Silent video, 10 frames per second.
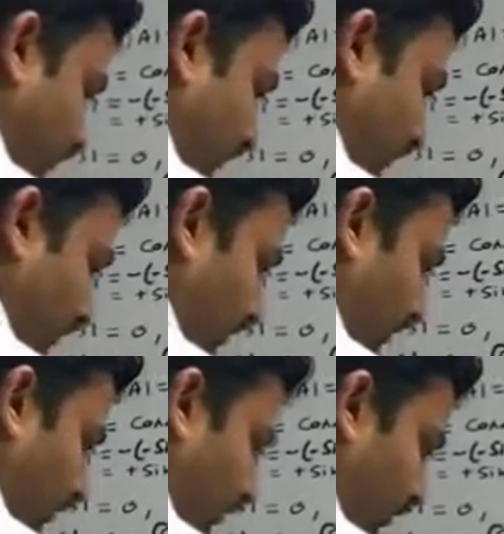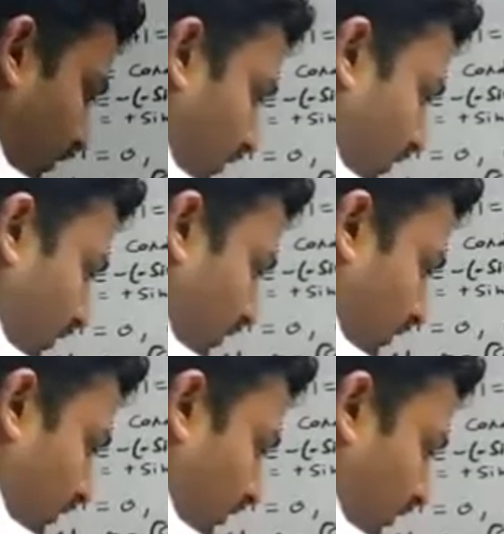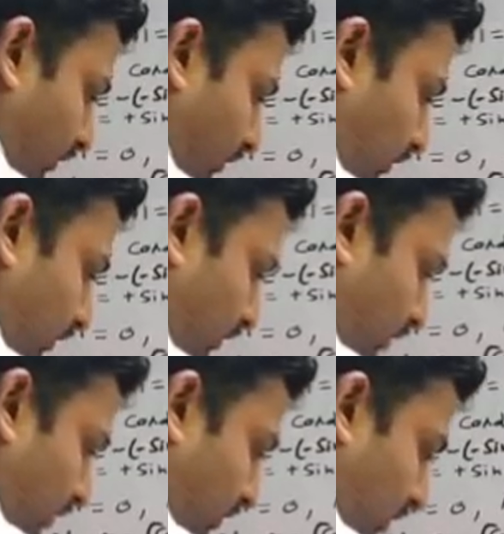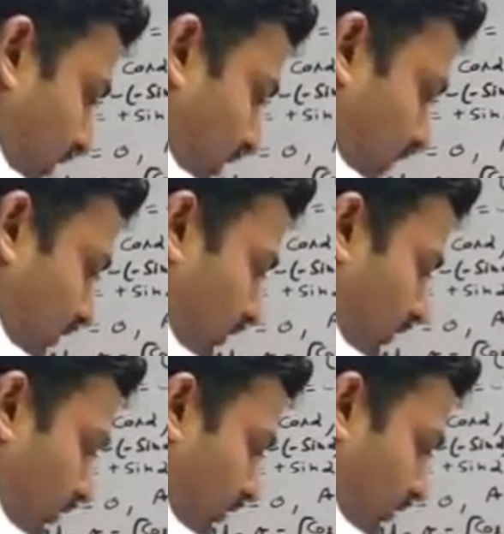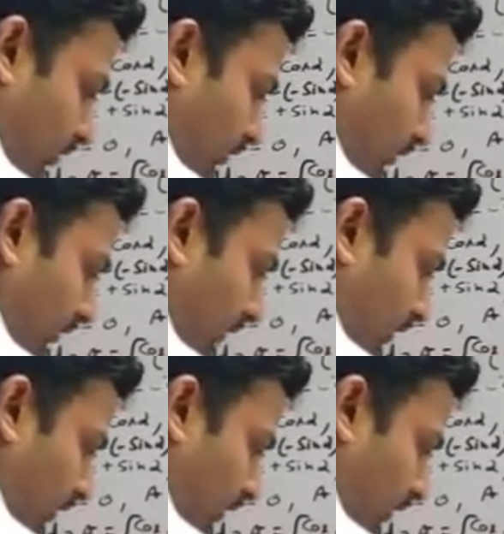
1 0 0 0 0 1 0 0 0 1.